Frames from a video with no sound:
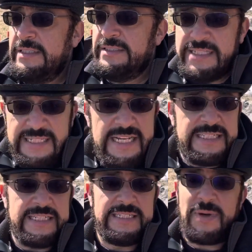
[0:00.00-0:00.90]

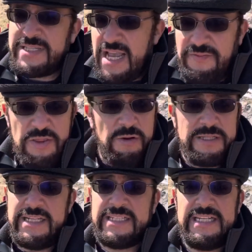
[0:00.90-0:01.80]
diseases, whatever those
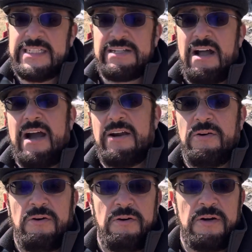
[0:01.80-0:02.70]
diseases are,
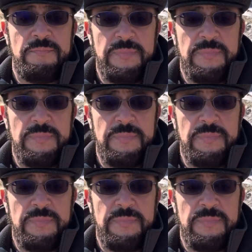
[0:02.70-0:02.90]
or